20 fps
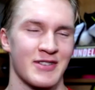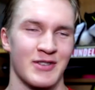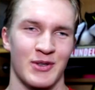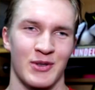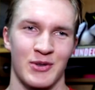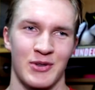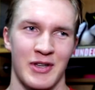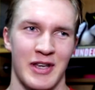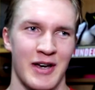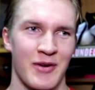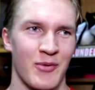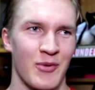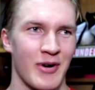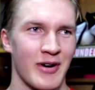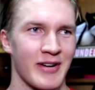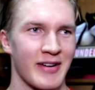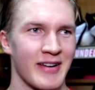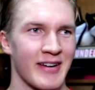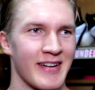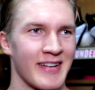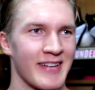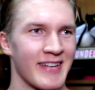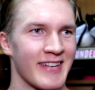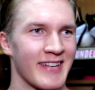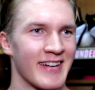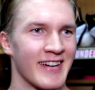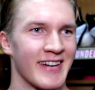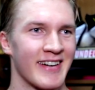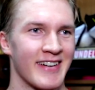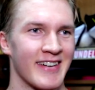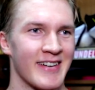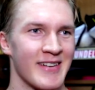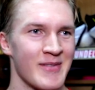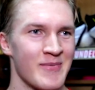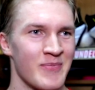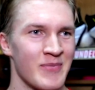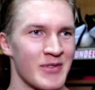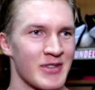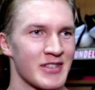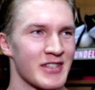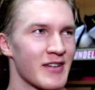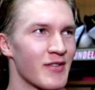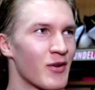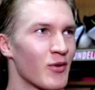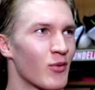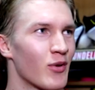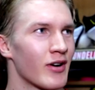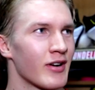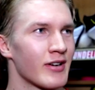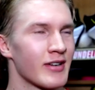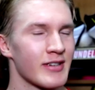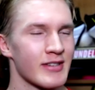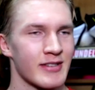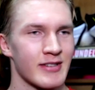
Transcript: not 9-1 and 7-1